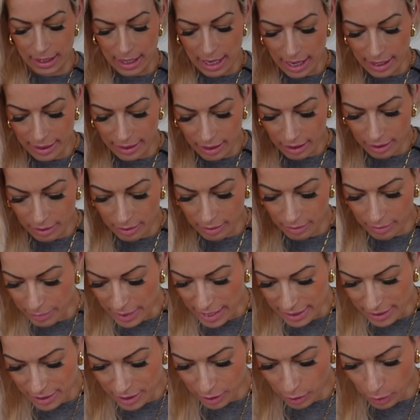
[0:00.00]
not the
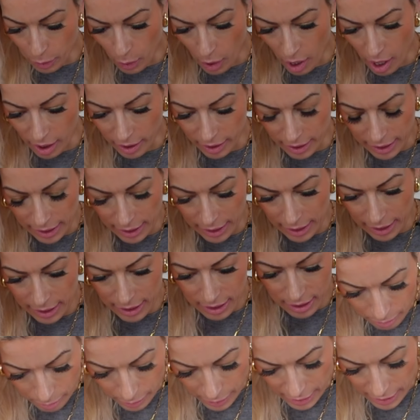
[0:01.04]
best
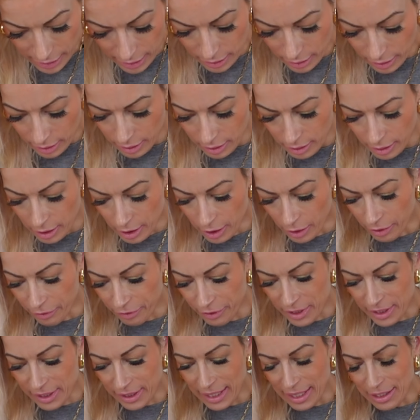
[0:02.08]
quality, but you know, if
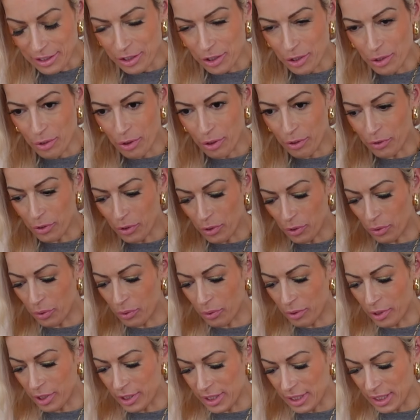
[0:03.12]
this gets you
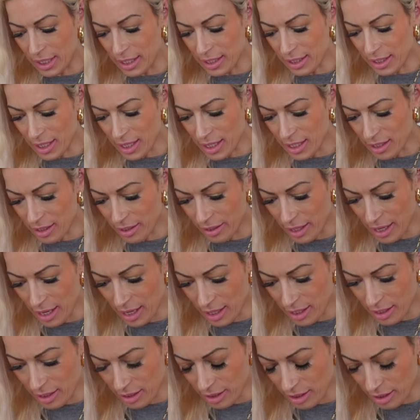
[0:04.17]
through the season,
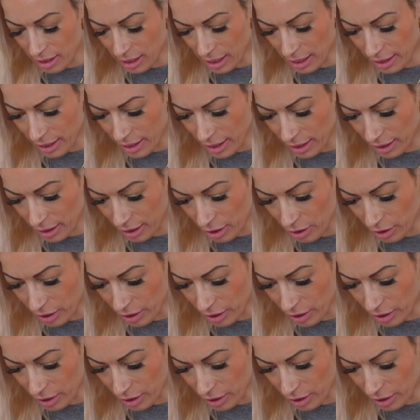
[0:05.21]
then I think you